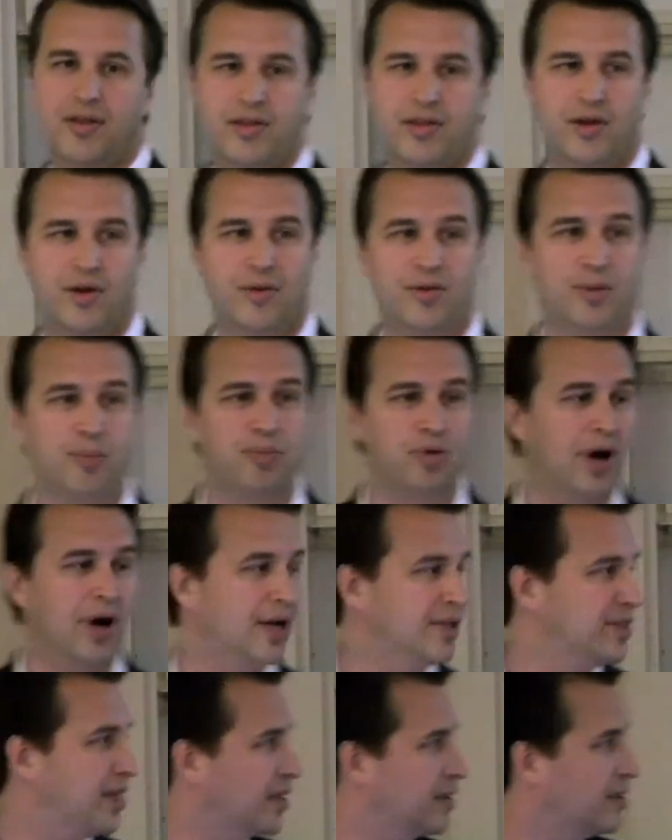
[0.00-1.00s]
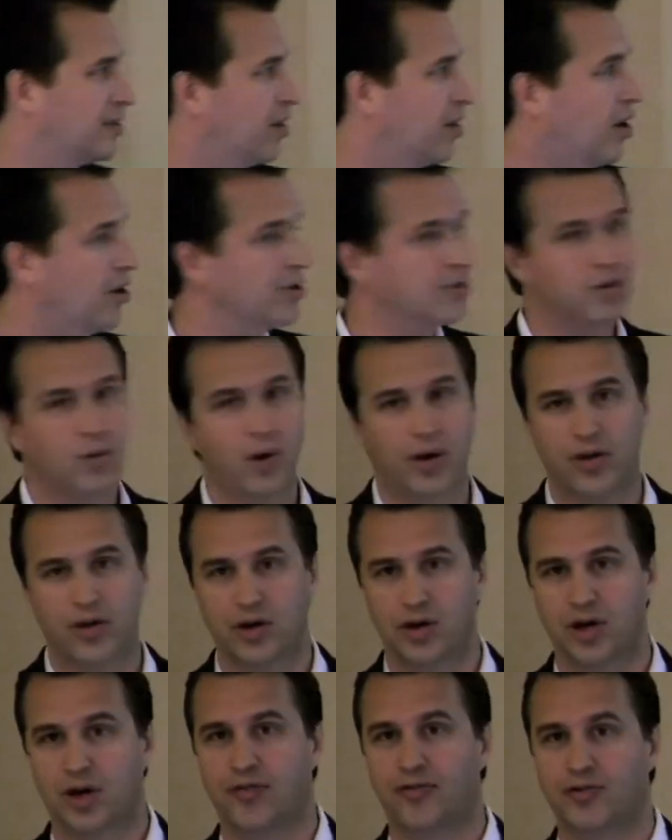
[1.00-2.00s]
the, the project is also on the
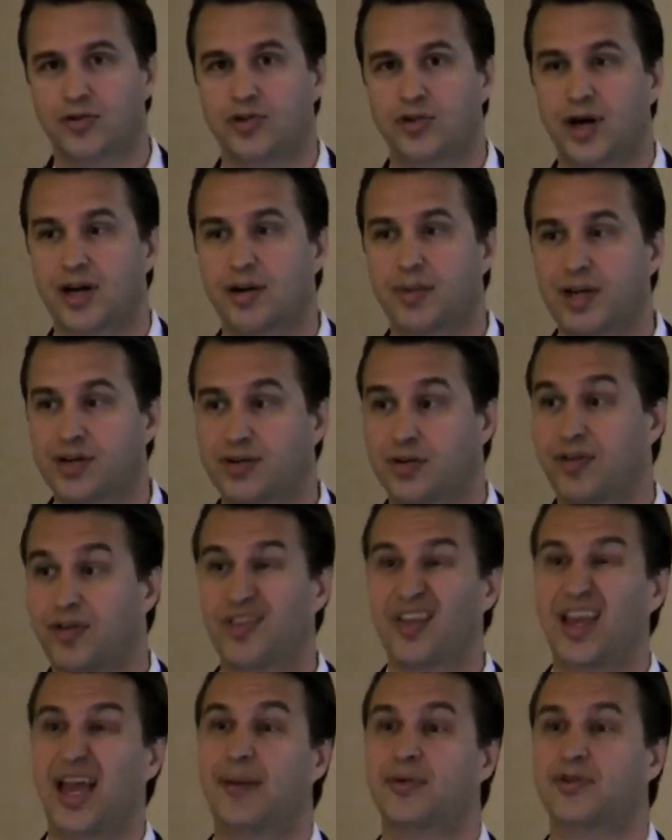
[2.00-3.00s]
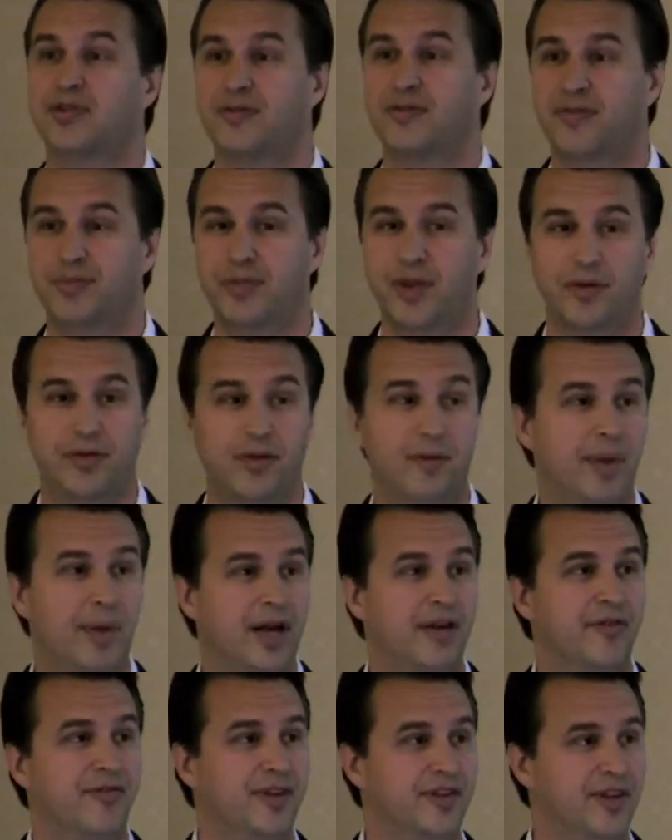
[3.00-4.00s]
hook for trying to make sure that they capture the, the,
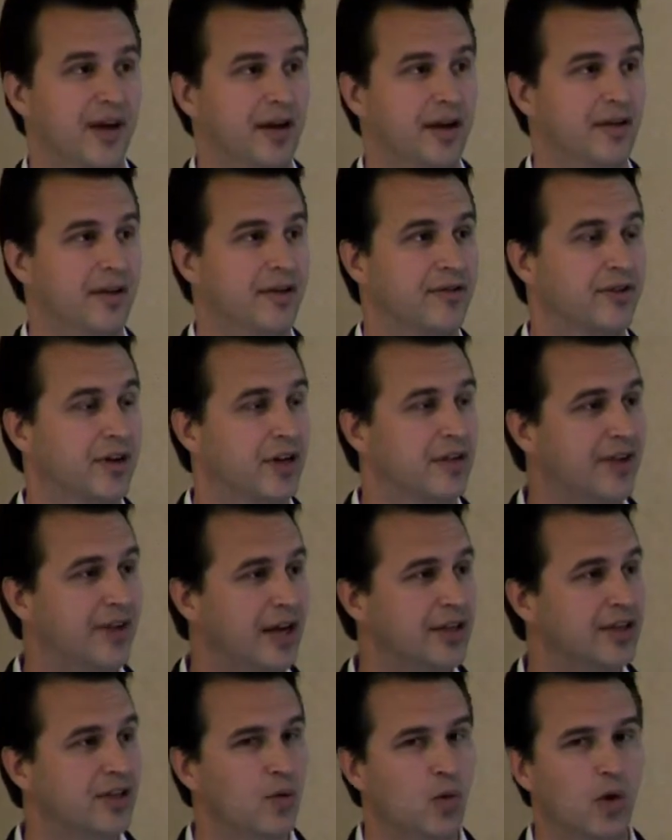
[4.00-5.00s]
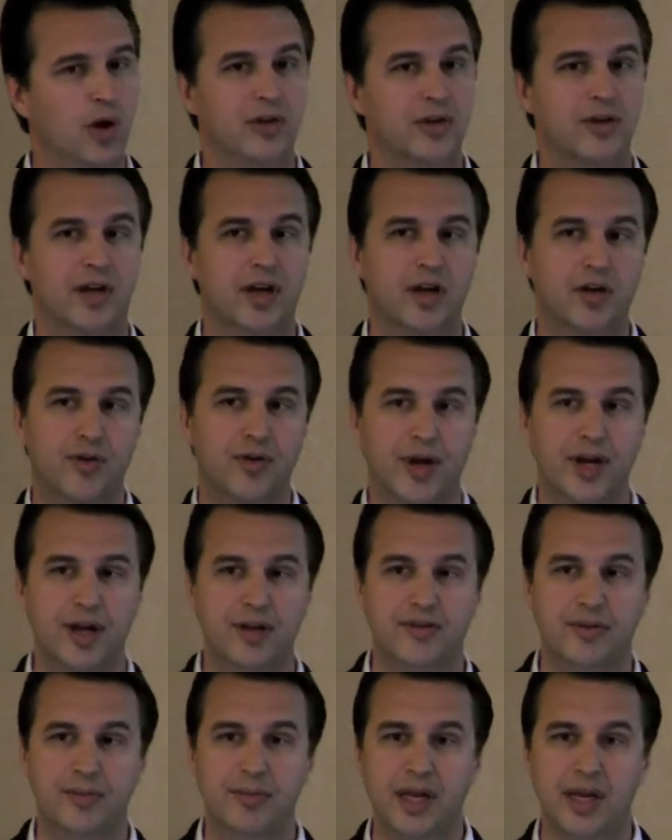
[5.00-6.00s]
benefits out of this. And it's actually worked, and it
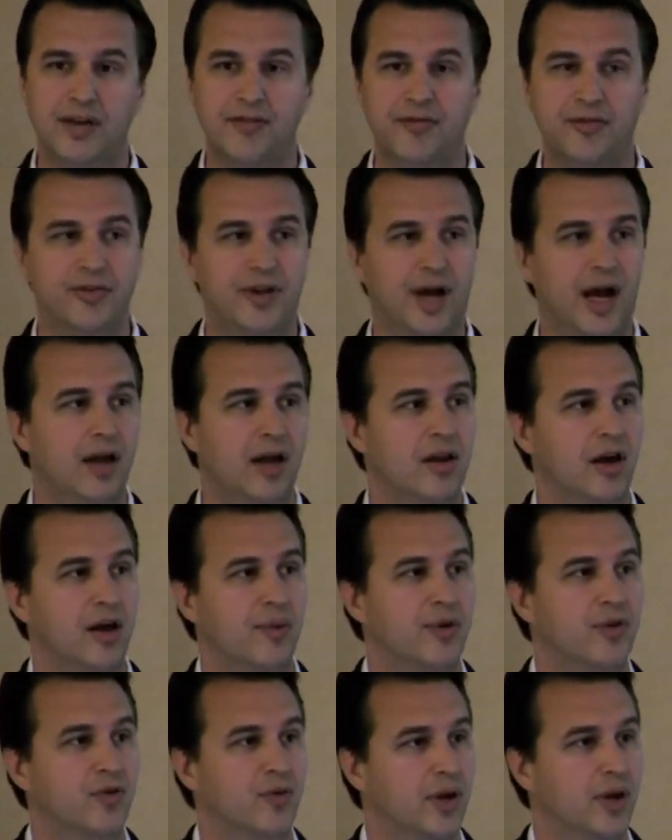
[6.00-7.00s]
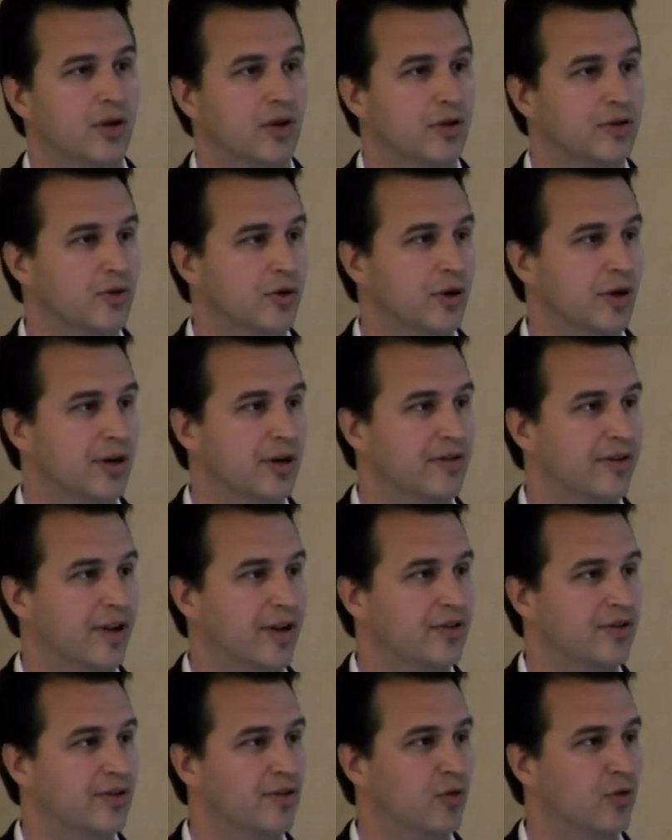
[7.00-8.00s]
created some meaningful dialogue between those
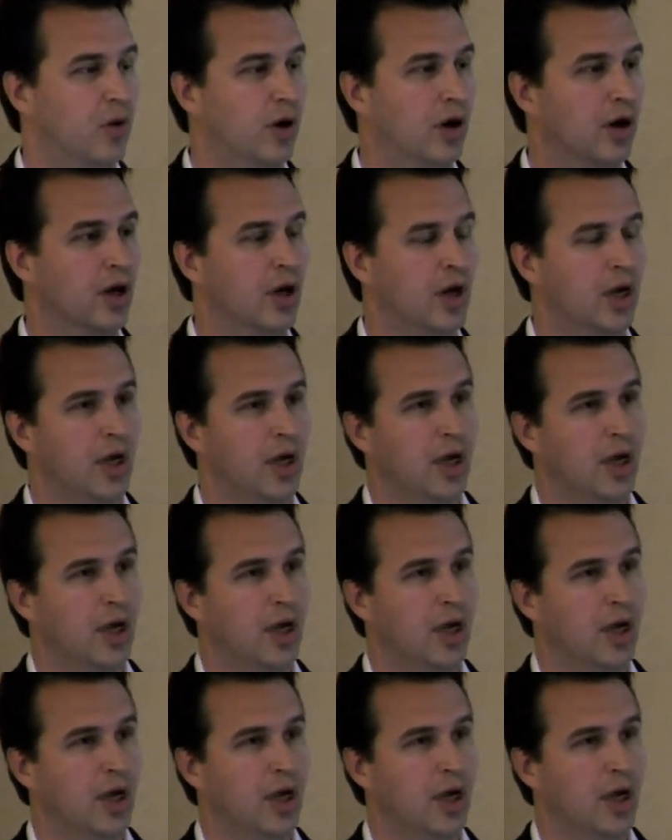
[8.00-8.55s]
organizations where